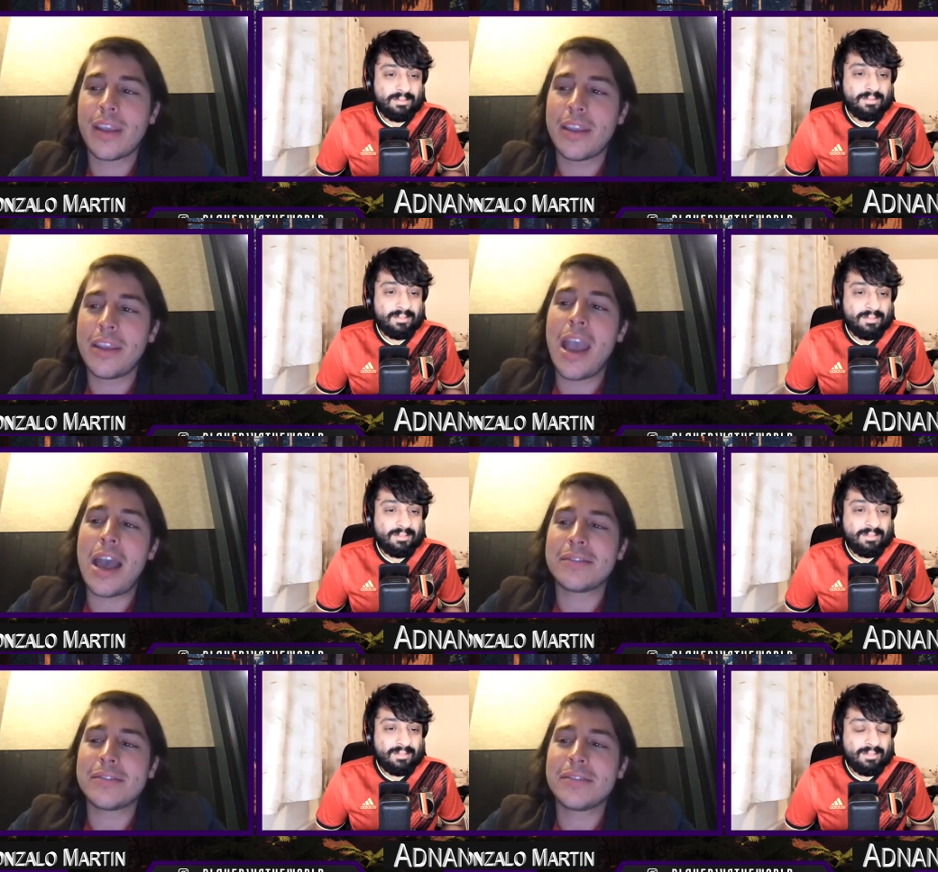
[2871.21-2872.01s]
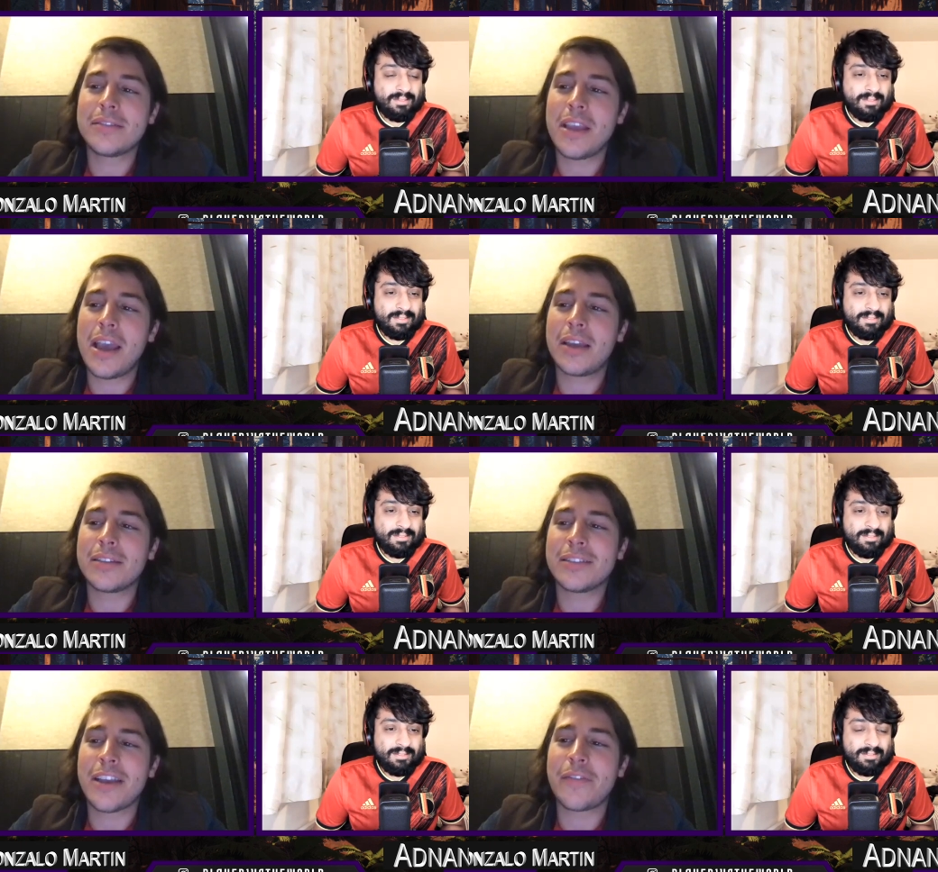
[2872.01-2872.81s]
Speaker 1: Yeah, yeah,
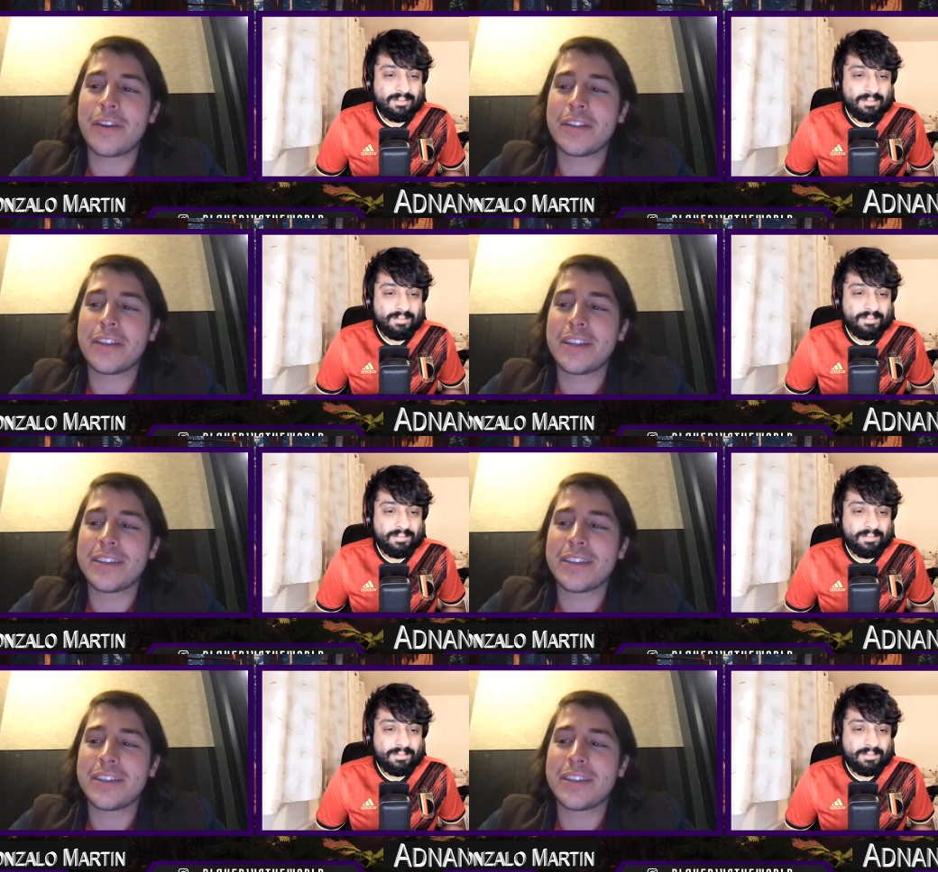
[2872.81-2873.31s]
definitely.